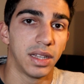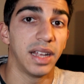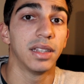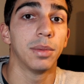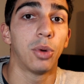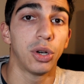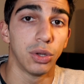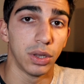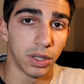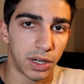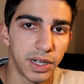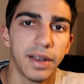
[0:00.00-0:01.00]
and the more
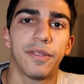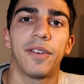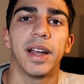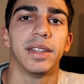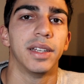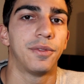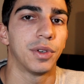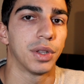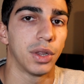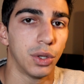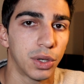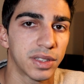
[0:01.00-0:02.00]
you'll learn and find
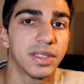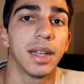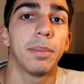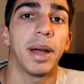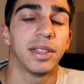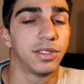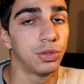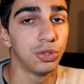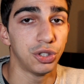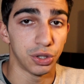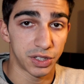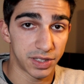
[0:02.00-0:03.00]
different looks that might
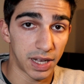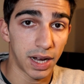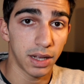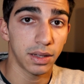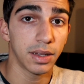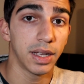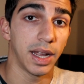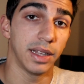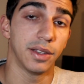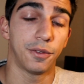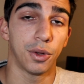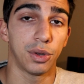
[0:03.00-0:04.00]
suit your style
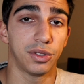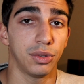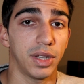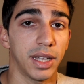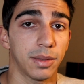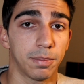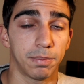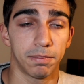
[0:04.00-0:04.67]
and the photos you like